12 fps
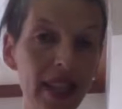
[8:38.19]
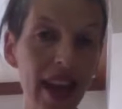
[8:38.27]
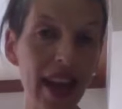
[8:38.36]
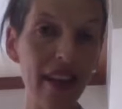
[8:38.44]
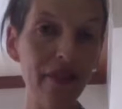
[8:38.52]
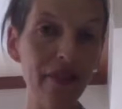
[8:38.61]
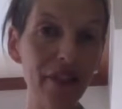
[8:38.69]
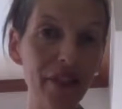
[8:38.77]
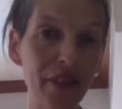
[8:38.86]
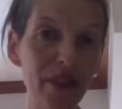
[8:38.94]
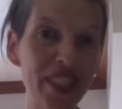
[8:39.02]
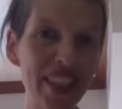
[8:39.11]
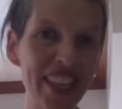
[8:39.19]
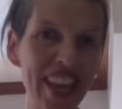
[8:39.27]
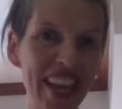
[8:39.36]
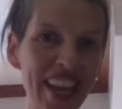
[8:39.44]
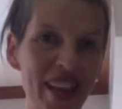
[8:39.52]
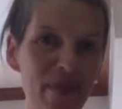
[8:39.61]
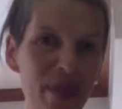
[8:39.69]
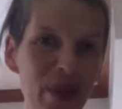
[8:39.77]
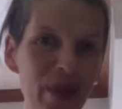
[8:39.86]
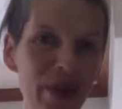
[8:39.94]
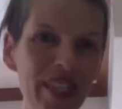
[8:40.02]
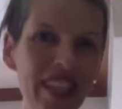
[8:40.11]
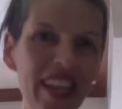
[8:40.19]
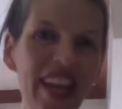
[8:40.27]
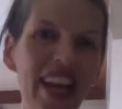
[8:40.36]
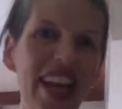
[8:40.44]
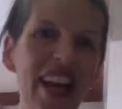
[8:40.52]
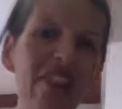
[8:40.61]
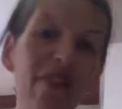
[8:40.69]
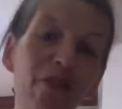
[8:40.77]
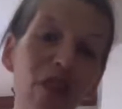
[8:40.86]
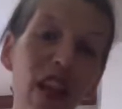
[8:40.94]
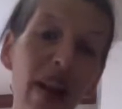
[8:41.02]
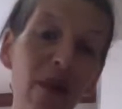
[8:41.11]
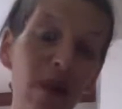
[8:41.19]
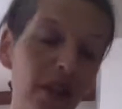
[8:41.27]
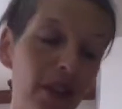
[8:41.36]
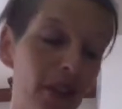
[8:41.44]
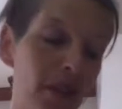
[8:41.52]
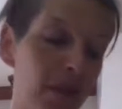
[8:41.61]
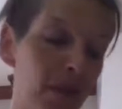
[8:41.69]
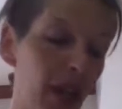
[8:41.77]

have for you today about flowers.